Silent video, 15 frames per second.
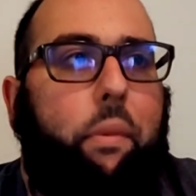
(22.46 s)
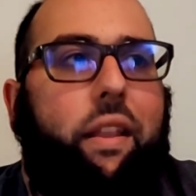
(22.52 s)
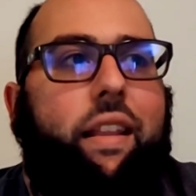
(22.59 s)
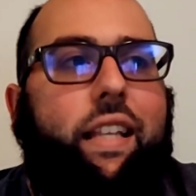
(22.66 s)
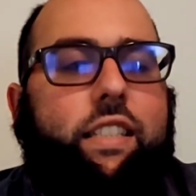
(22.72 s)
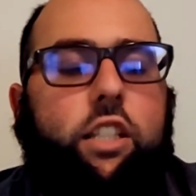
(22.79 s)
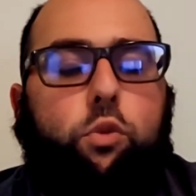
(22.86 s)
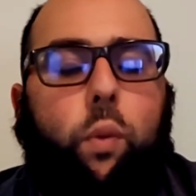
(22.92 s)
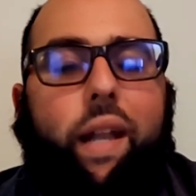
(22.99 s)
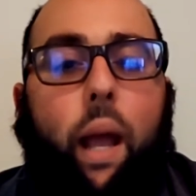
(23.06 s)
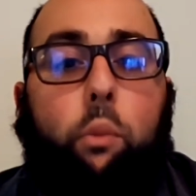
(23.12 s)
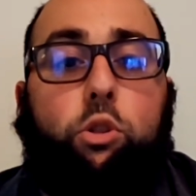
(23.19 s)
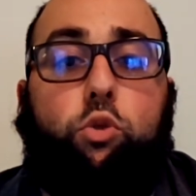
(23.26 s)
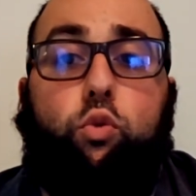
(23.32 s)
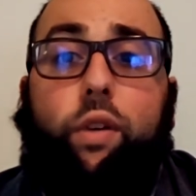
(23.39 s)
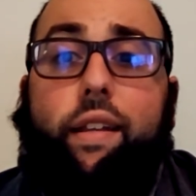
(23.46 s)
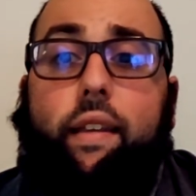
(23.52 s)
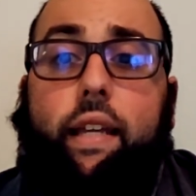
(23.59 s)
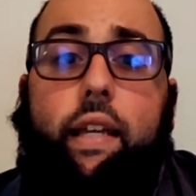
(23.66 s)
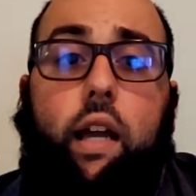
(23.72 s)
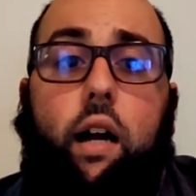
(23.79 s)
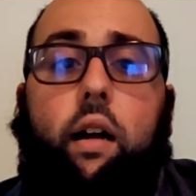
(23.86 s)
I mean, this is when I was
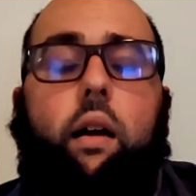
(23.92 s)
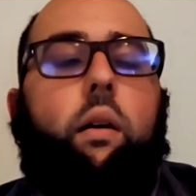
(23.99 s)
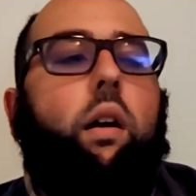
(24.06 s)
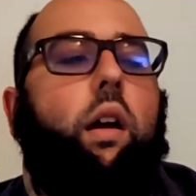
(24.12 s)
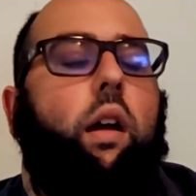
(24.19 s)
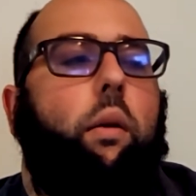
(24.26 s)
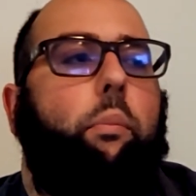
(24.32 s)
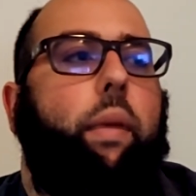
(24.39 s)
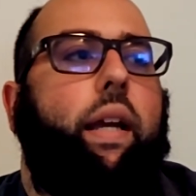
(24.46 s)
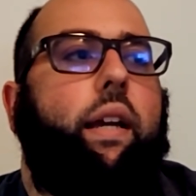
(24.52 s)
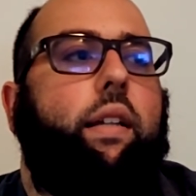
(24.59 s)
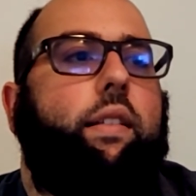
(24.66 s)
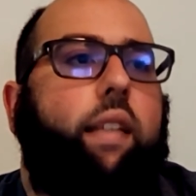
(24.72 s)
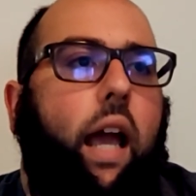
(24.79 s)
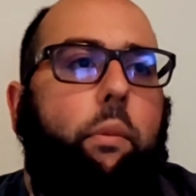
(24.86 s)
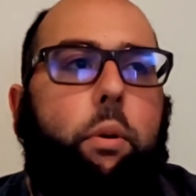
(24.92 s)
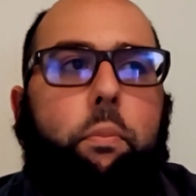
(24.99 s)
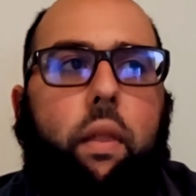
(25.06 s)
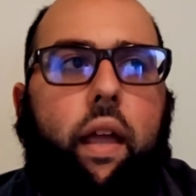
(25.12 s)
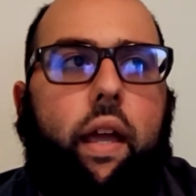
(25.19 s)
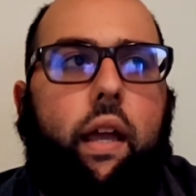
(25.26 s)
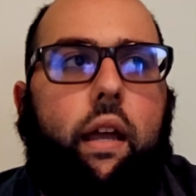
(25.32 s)
really young because I've been
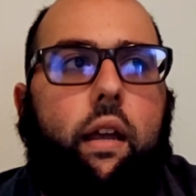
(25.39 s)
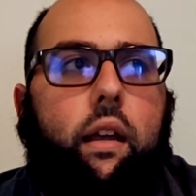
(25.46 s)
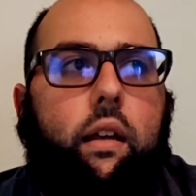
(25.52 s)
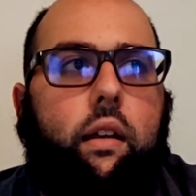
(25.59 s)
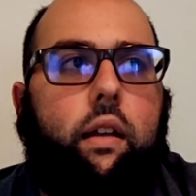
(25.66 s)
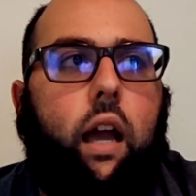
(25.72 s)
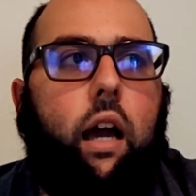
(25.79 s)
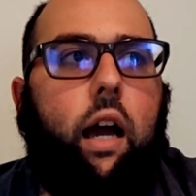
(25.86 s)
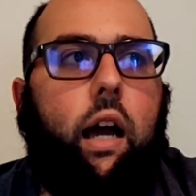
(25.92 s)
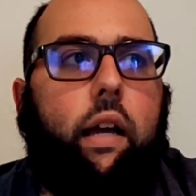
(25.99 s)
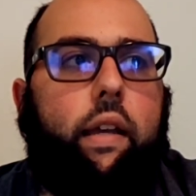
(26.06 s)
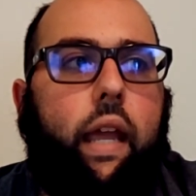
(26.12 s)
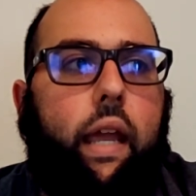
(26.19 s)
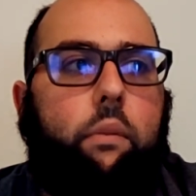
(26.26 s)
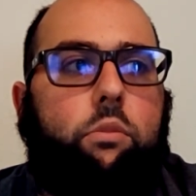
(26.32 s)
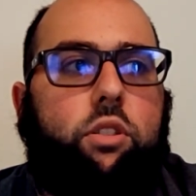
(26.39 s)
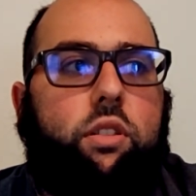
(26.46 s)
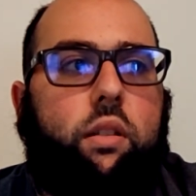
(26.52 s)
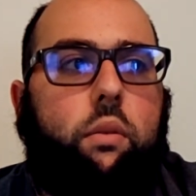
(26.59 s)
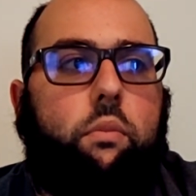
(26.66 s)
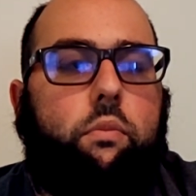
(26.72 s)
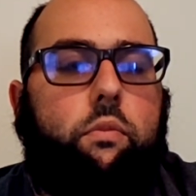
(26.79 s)
playing uh,
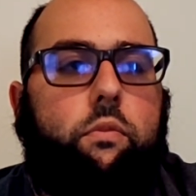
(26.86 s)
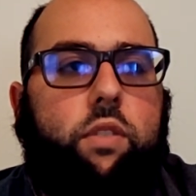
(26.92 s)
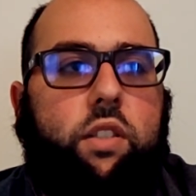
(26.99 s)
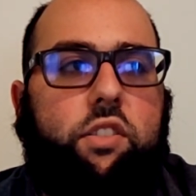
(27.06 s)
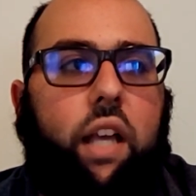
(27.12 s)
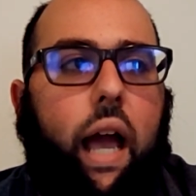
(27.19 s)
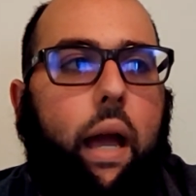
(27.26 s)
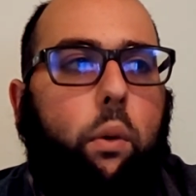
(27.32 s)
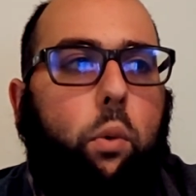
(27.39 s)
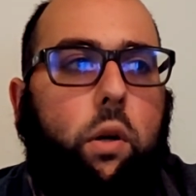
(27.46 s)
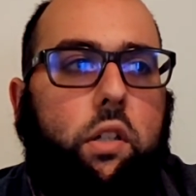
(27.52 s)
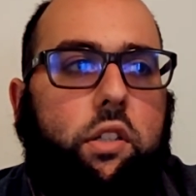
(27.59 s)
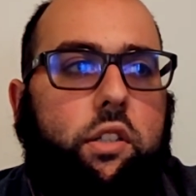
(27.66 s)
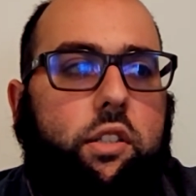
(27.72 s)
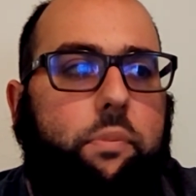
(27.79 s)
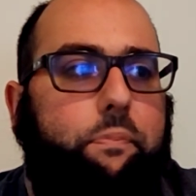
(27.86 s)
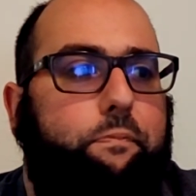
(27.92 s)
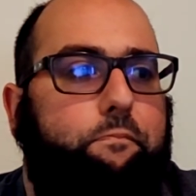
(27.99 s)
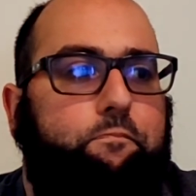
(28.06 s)
games since I was